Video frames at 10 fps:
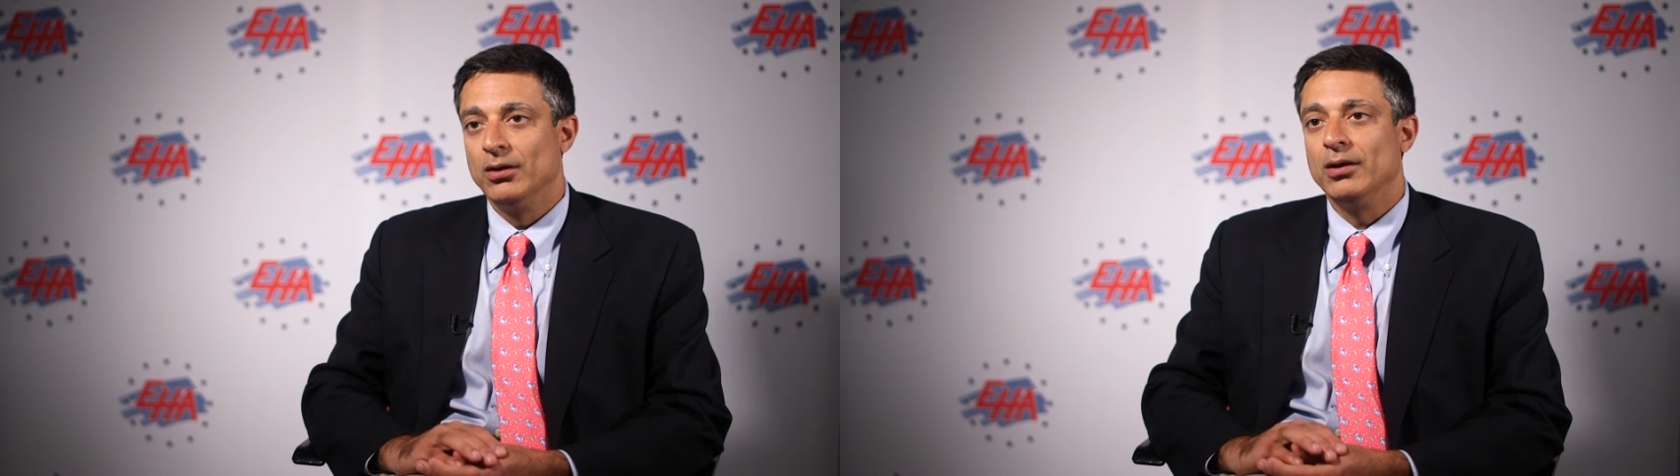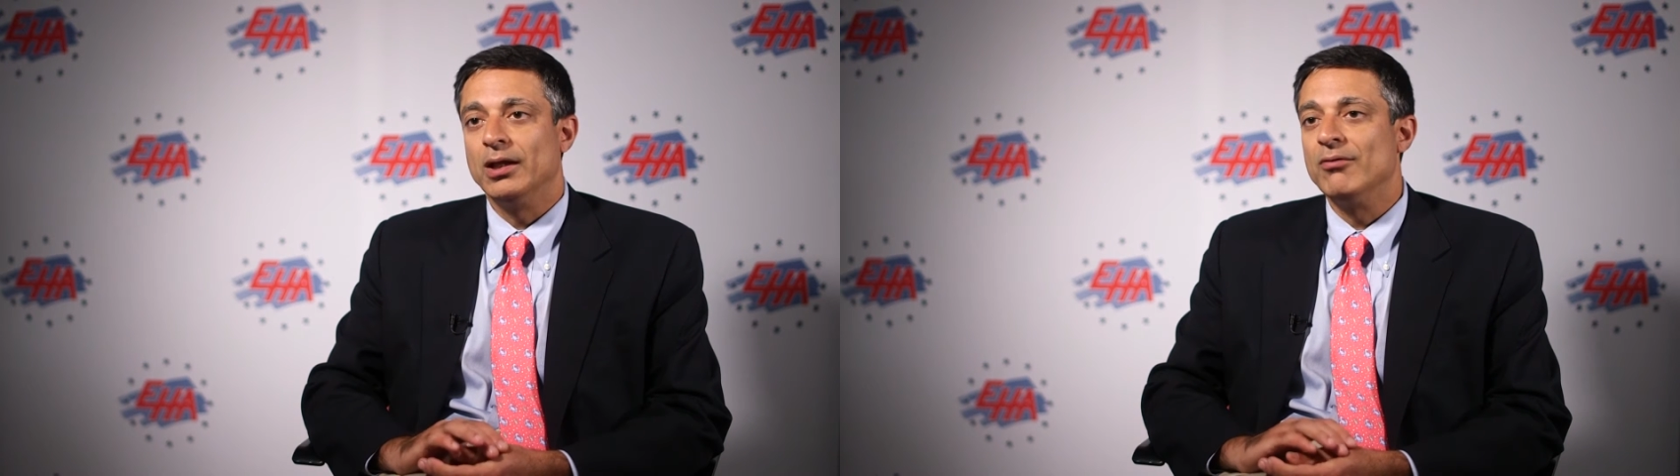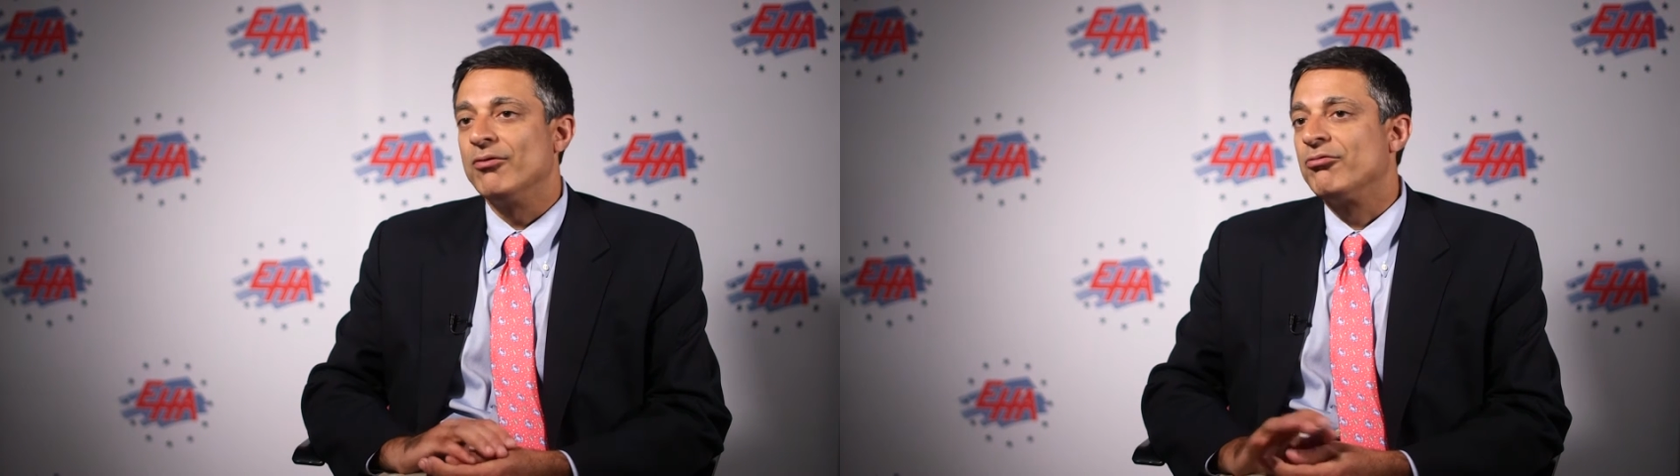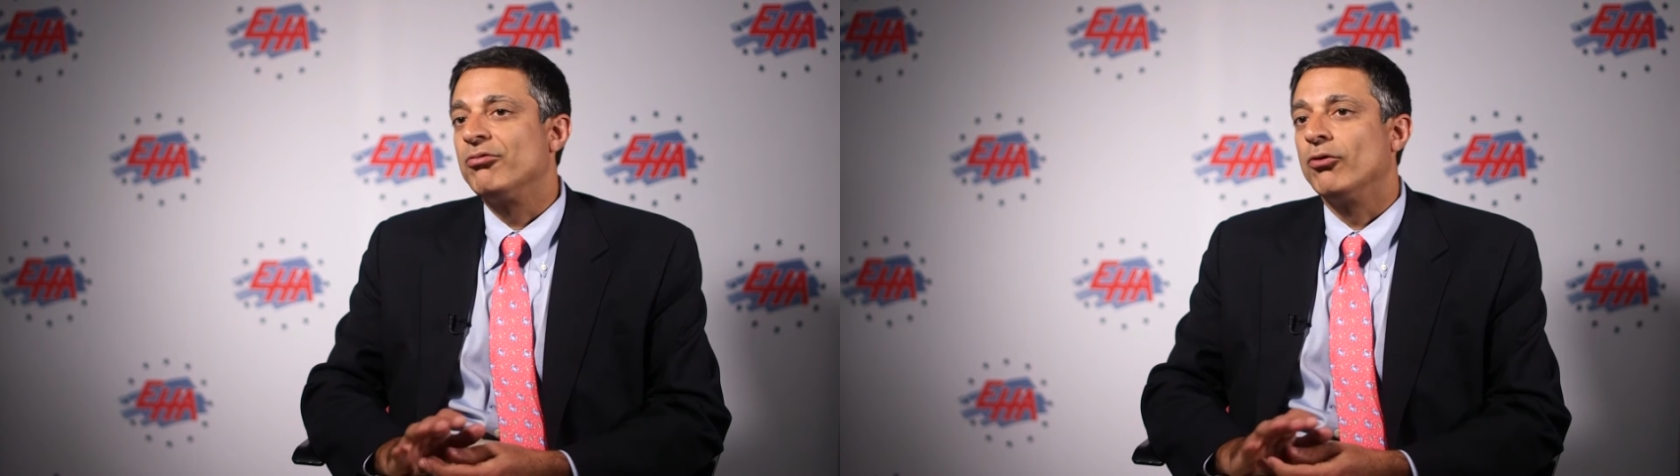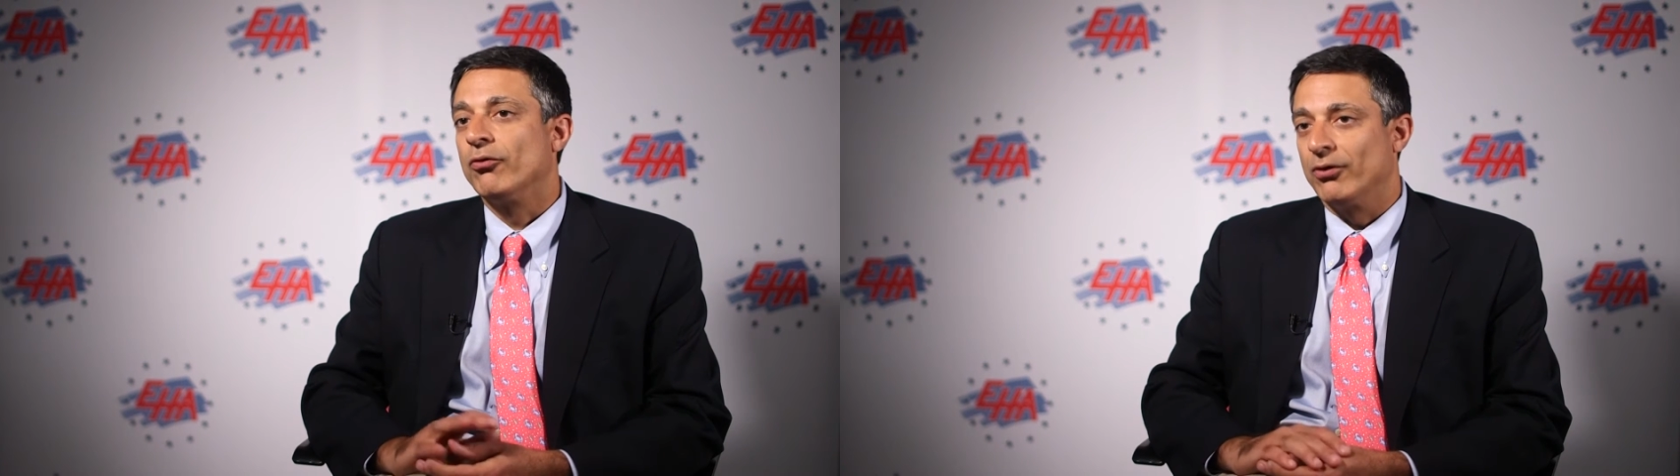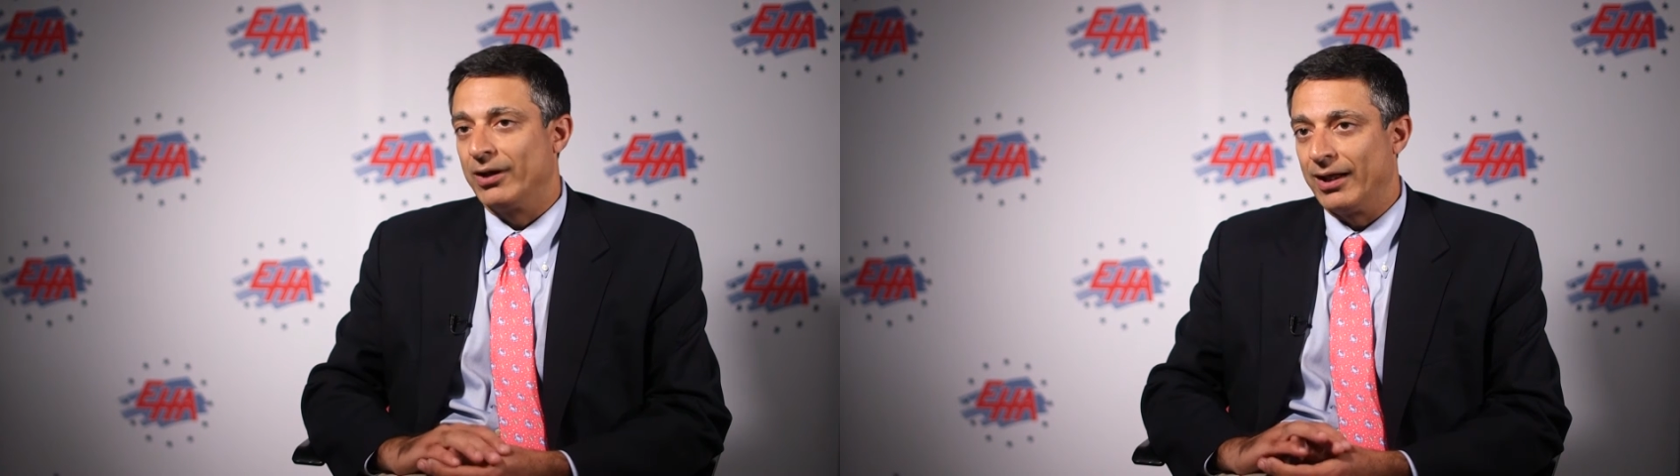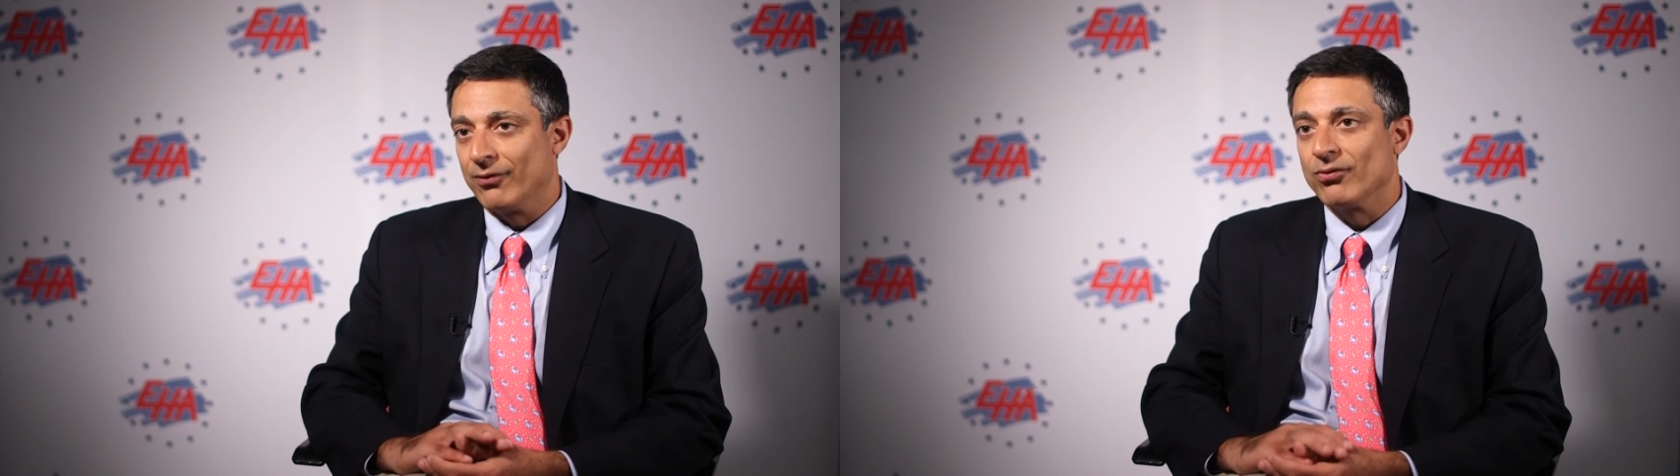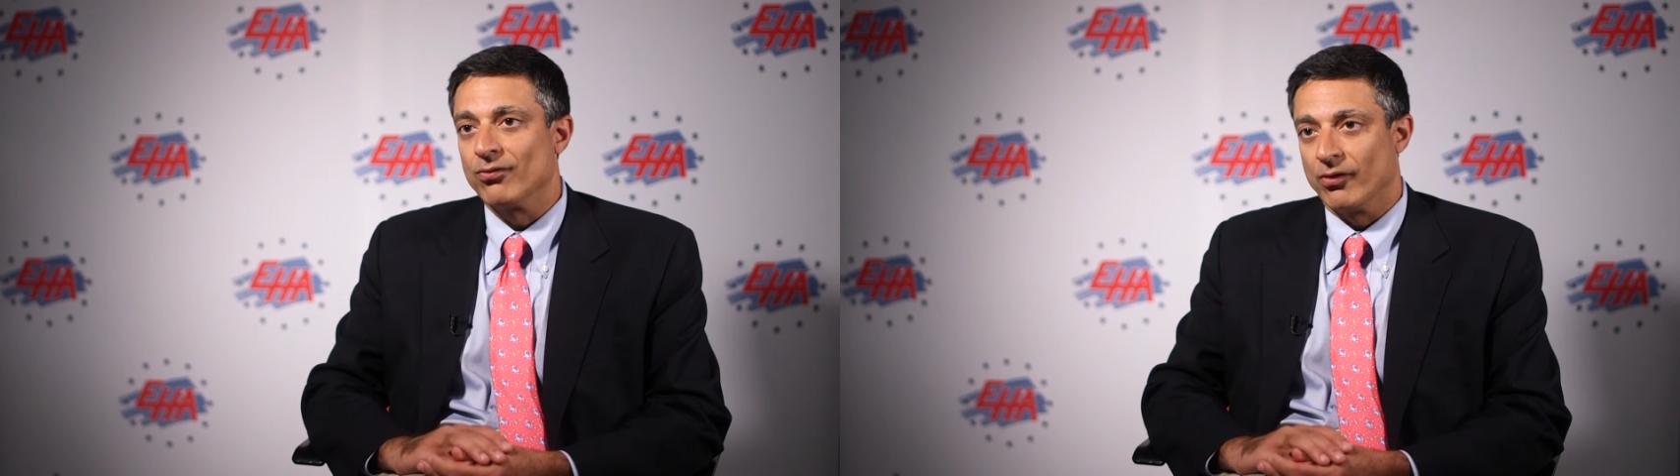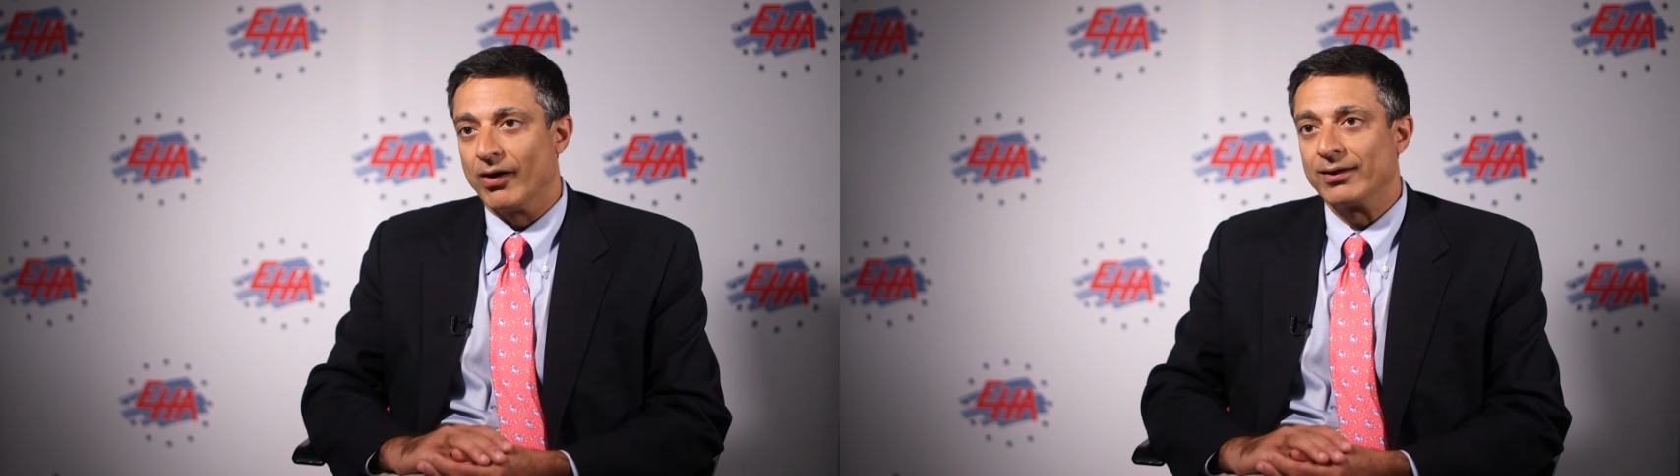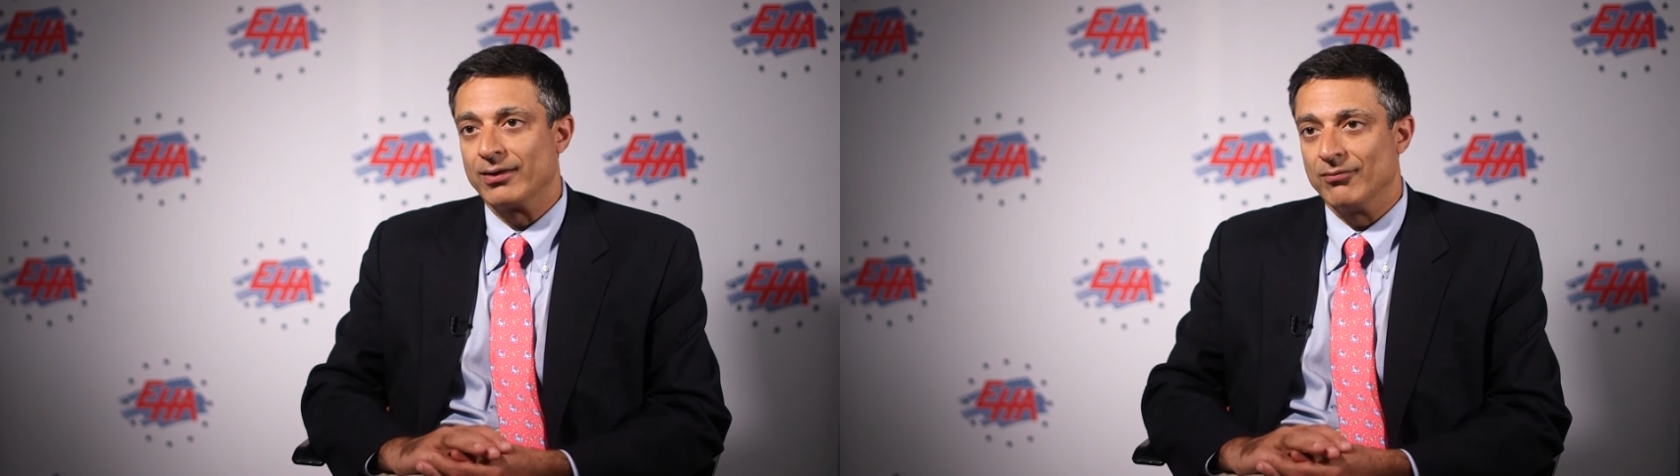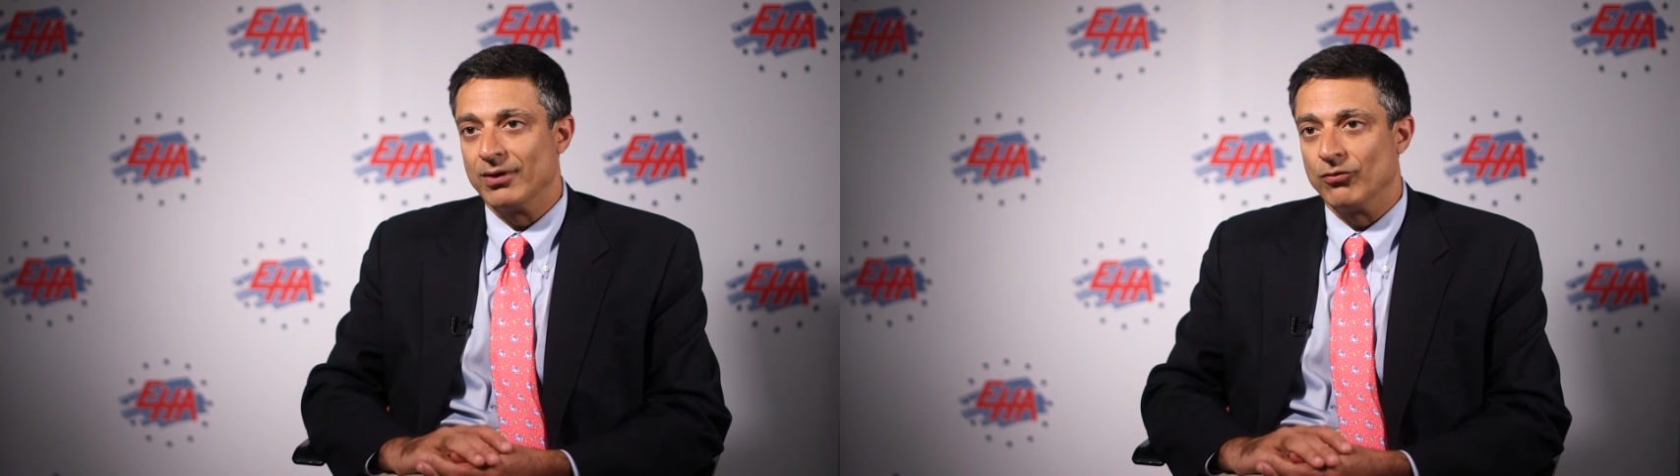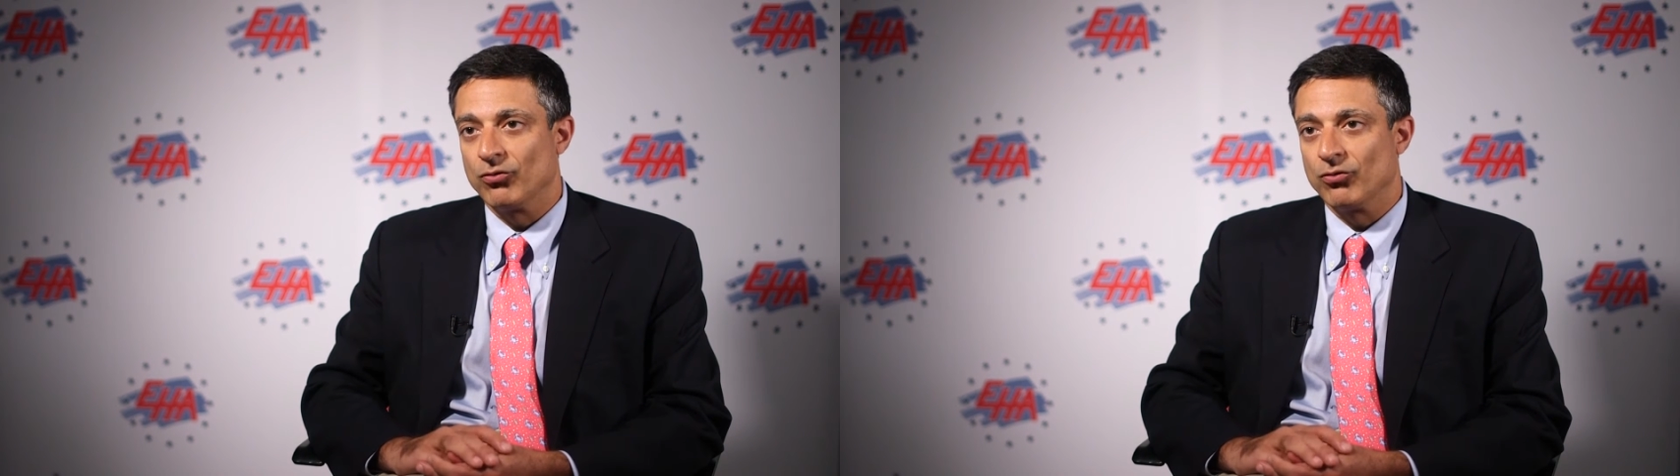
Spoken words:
even further enhances their activity.